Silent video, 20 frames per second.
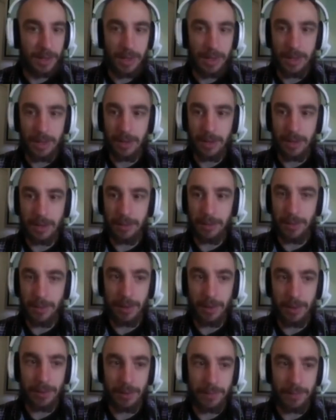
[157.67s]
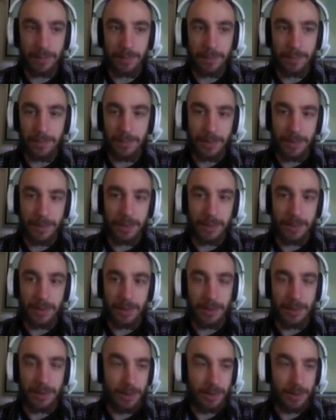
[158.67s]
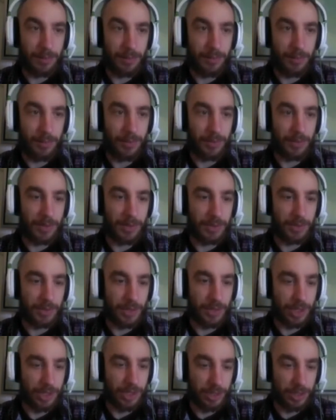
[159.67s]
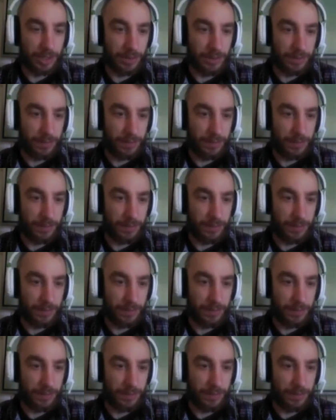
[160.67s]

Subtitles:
And LeBeau. Improved construction.